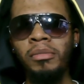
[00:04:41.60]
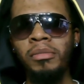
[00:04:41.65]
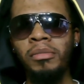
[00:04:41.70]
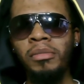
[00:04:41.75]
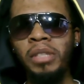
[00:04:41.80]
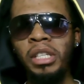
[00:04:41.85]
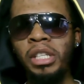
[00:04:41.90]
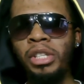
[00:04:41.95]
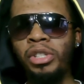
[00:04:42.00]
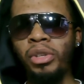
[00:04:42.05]

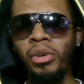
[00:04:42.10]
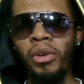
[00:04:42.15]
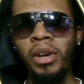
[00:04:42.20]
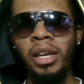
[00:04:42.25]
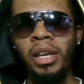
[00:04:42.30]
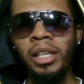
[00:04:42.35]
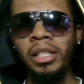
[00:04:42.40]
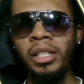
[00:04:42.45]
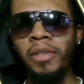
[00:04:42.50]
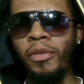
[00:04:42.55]
Easter
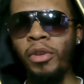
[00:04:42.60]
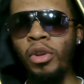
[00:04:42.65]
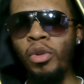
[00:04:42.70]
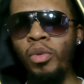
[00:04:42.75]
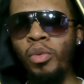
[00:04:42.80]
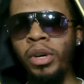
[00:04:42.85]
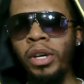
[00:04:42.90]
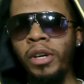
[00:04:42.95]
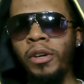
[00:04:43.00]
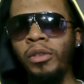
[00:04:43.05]
eggs, if you
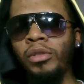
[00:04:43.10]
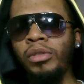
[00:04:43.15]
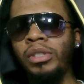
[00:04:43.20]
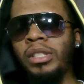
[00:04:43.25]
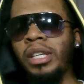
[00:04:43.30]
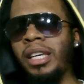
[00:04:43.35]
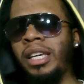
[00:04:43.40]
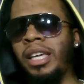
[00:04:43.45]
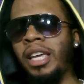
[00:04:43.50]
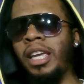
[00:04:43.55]
will,
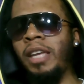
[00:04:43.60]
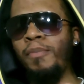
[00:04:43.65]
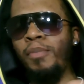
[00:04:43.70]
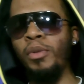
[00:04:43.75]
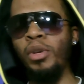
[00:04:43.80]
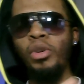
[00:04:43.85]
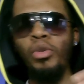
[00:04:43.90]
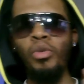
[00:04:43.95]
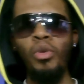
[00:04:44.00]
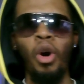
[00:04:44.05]
to keep
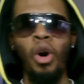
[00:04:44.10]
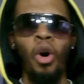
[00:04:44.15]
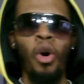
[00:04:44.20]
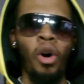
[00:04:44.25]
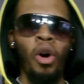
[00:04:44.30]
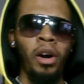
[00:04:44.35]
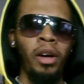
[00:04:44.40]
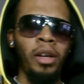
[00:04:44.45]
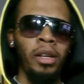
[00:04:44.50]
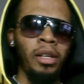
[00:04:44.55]
you
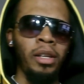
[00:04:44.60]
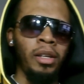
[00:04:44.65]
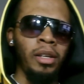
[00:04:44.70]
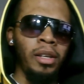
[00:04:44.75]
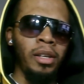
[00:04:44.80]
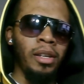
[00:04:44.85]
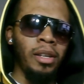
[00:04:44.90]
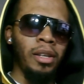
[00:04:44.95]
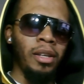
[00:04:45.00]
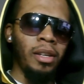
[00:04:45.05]
on
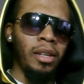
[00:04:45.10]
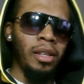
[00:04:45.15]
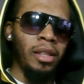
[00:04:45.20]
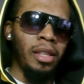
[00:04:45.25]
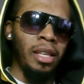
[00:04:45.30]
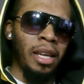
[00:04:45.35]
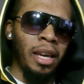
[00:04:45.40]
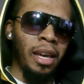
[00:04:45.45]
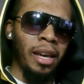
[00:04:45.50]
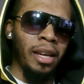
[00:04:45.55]

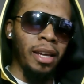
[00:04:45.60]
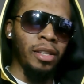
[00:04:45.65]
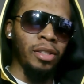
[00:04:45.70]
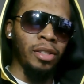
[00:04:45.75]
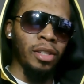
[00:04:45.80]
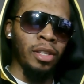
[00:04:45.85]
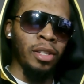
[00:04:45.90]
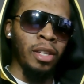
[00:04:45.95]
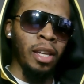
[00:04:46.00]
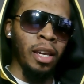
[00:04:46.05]
the edge,
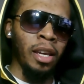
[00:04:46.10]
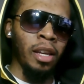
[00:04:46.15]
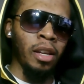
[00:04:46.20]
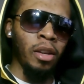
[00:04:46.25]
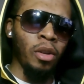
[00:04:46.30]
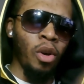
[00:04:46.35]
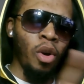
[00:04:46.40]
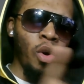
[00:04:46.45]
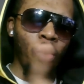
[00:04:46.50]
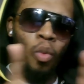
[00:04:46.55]
to saying,
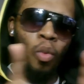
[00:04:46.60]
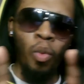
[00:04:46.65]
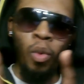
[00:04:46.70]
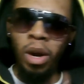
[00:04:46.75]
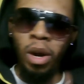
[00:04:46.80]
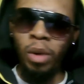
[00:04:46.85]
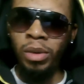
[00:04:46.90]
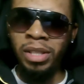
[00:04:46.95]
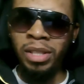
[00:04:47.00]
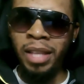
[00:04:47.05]

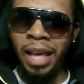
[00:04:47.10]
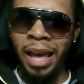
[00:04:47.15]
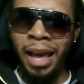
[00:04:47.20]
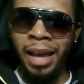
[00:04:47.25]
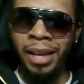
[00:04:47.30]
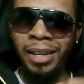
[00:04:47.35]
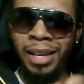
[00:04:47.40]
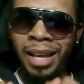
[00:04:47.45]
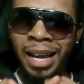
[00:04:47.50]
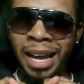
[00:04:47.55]
what was that?
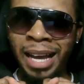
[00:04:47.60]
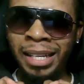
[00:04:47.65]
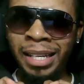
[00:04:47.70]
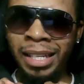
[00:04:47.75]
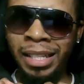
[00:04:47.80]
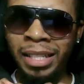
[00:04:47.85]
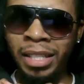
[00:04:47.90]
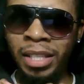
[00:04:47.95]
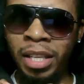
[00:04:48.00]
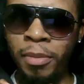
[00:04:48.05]
I
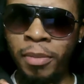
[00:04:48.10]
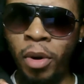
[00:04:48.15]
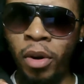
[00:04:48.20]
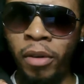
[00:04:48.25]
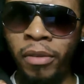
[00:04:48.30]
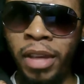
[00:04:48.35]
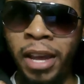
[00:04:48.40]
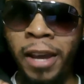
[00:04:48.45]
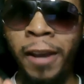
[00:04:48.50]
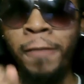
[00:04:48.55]
need to see more of
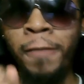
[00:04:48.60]
that.